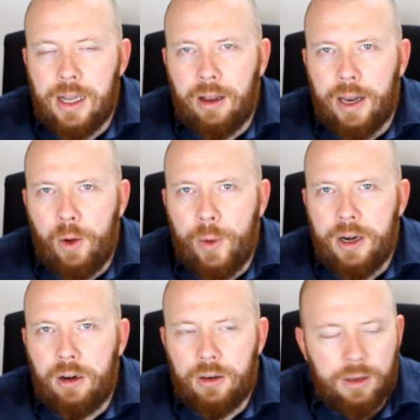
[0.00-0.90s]
clear
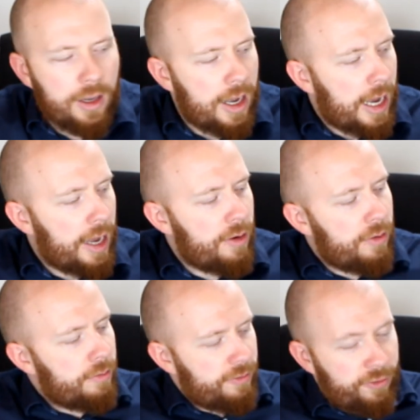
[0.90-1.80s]
winner.
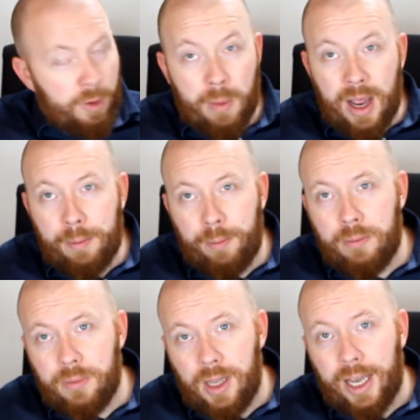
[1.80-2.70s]
From my
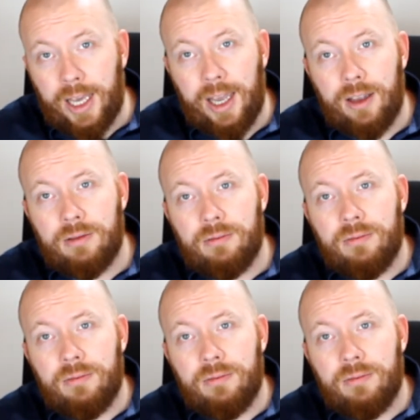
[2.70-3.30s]
liking,